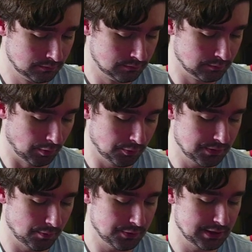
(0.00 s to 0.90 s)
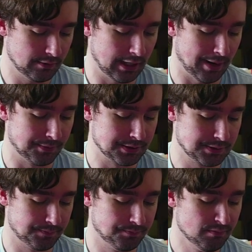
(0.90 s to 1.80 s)
But we'll, we'll see what happens.
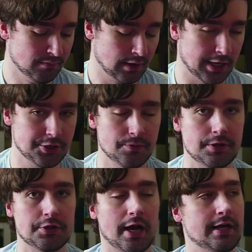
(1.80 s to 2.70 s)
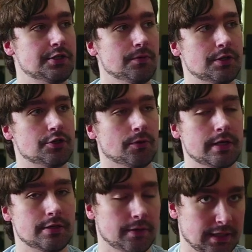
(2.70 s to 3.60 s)
I do I do enjoy
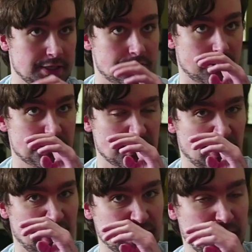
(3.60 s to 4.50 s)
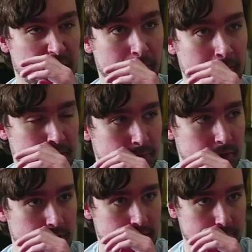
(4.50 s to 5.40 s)
doing these streams a lot though. I really
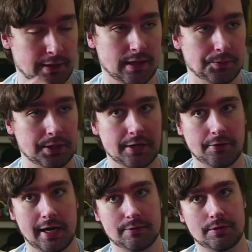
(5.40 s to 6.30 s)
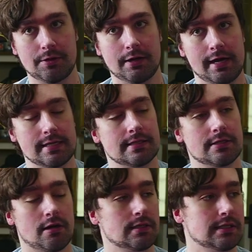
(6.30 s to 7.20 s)
like being able to interact with you guys and
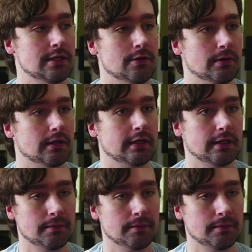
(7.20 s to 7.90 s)
talk to you and like